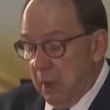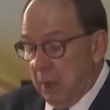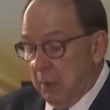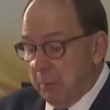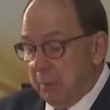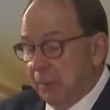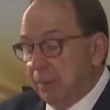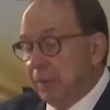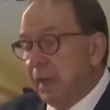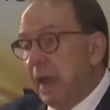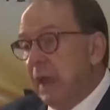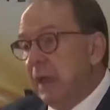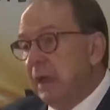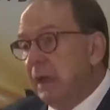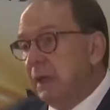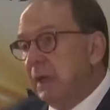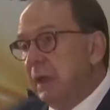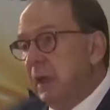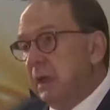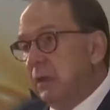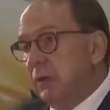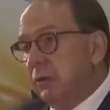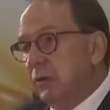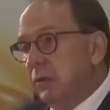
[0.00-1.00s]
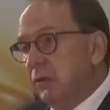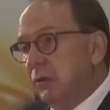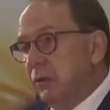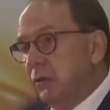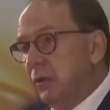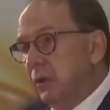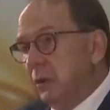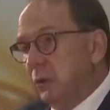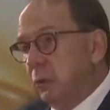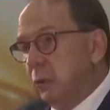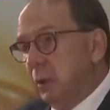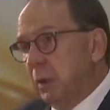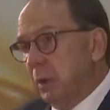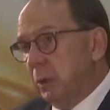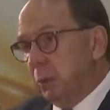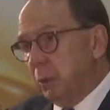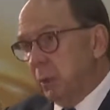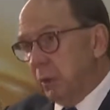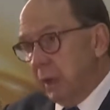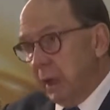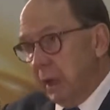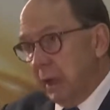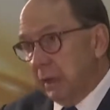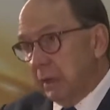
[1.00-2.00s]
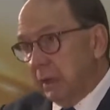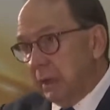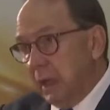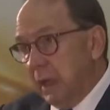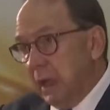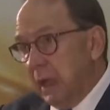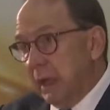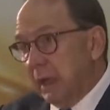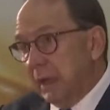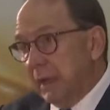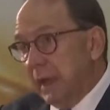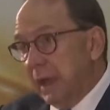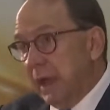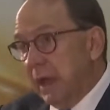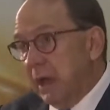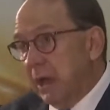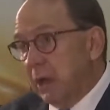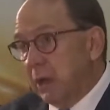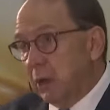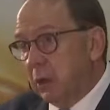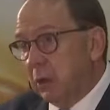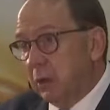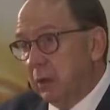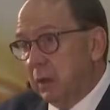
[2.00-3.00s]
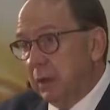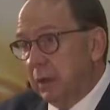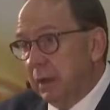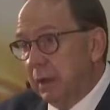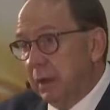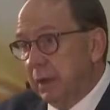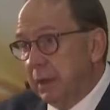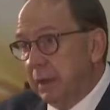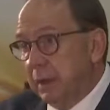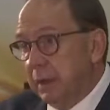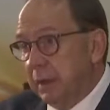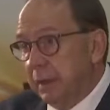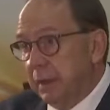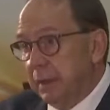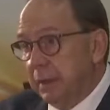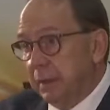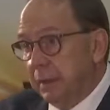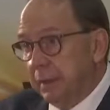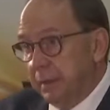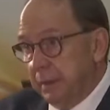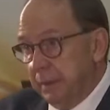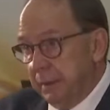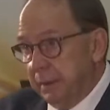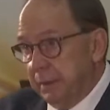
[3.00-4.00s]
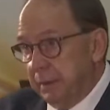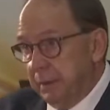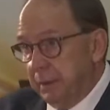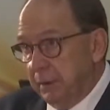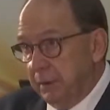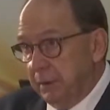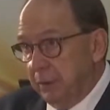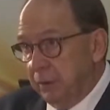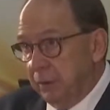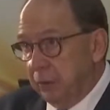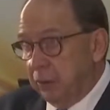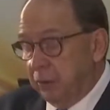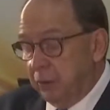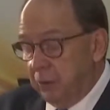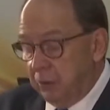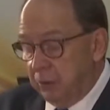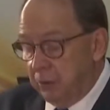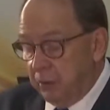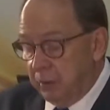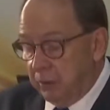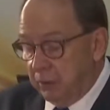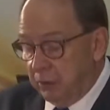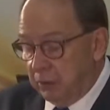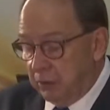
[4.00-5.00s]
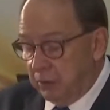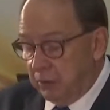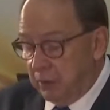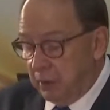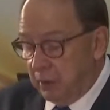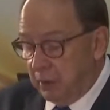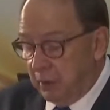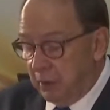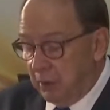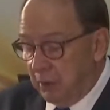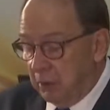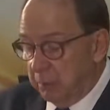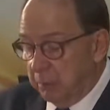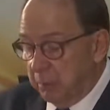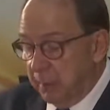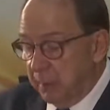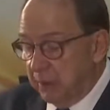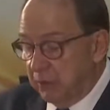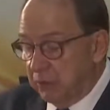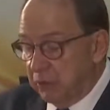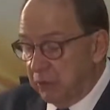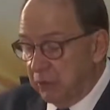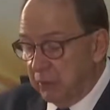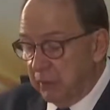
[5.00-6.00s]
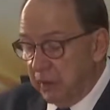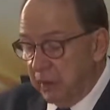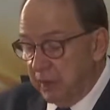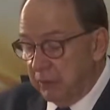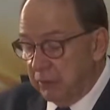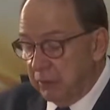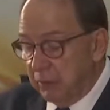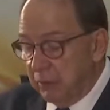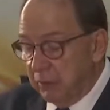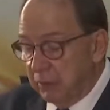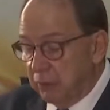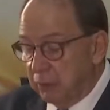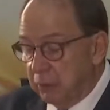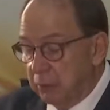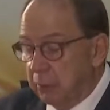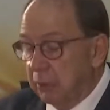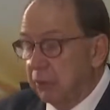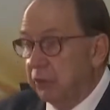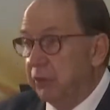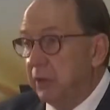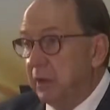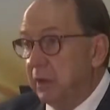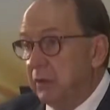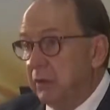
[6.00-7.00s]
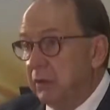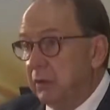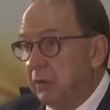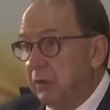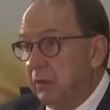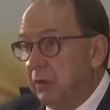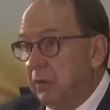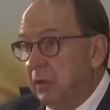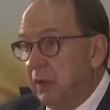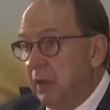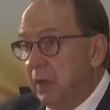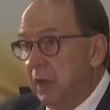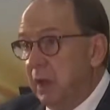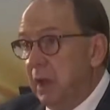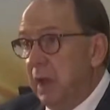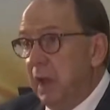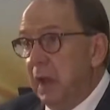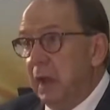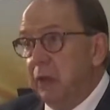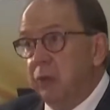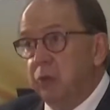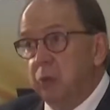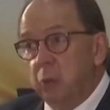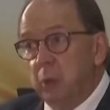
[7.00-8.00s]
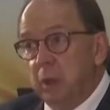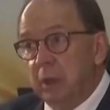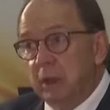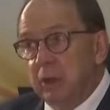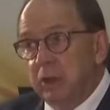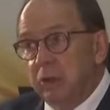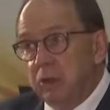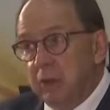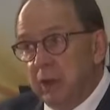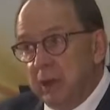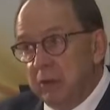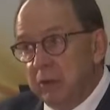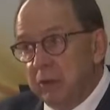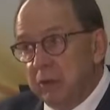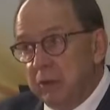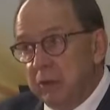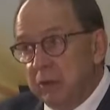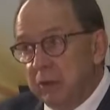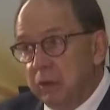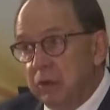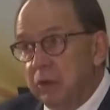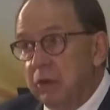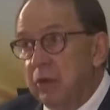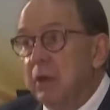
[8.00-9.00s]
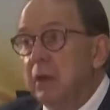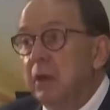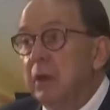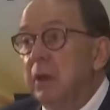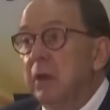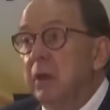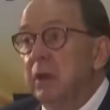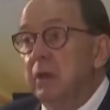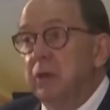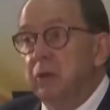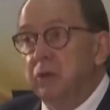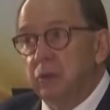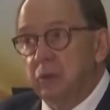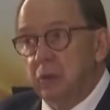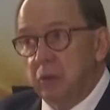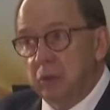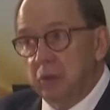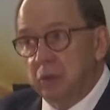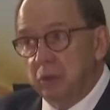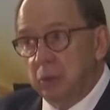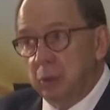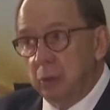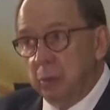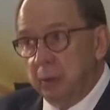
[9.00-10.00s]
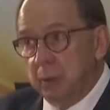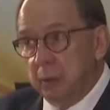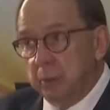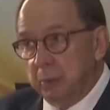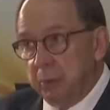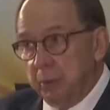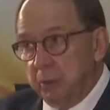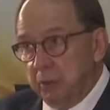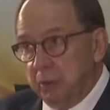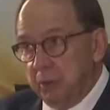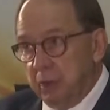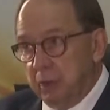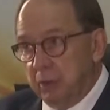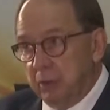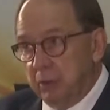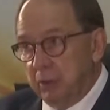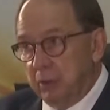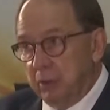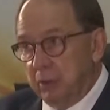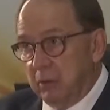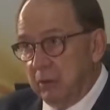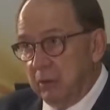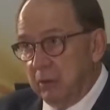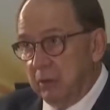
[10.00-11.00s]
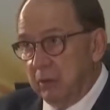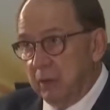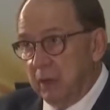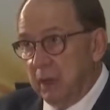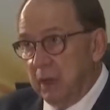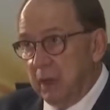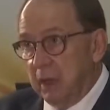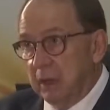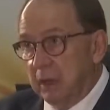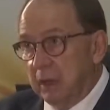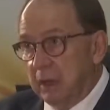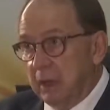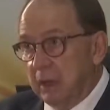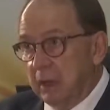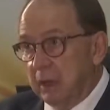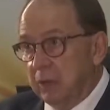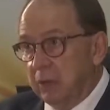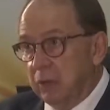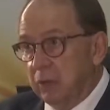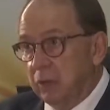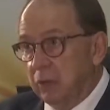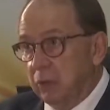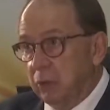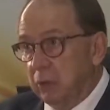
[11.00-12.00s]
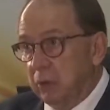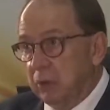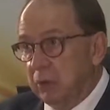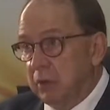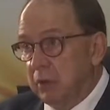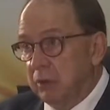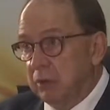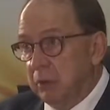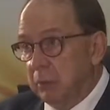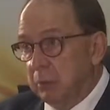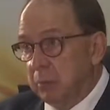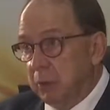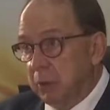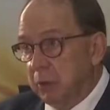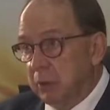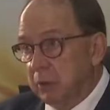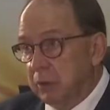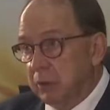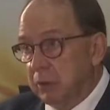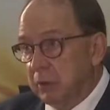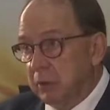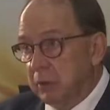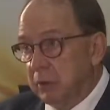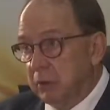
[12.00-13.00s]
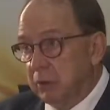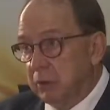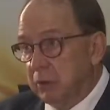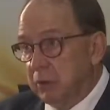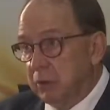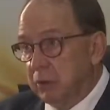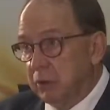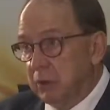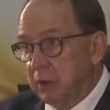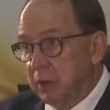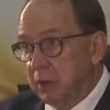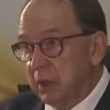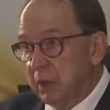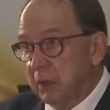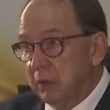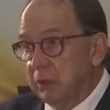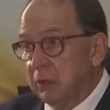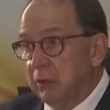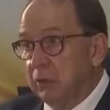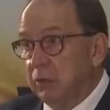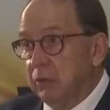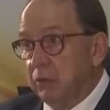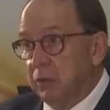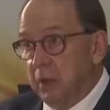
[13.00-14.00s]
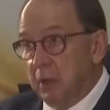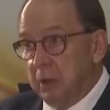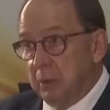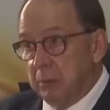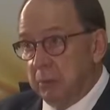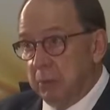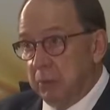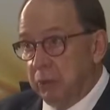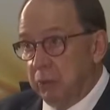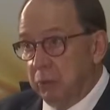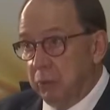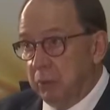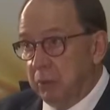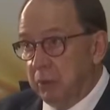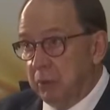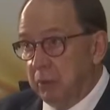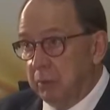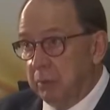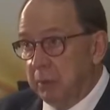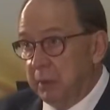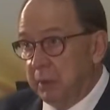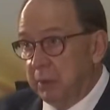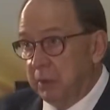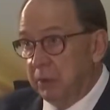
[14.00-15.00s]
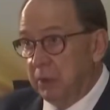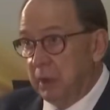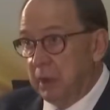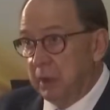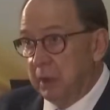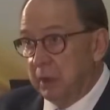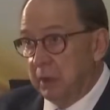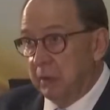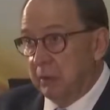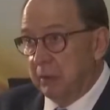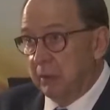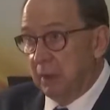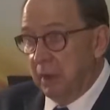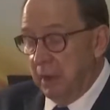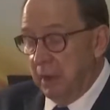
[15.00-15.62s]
But the allegations that we will outline now in this address, Chair, are based on evidence presented, as well as evidence still to be presented, allegations which have emerged in investigation, statements which have been taken.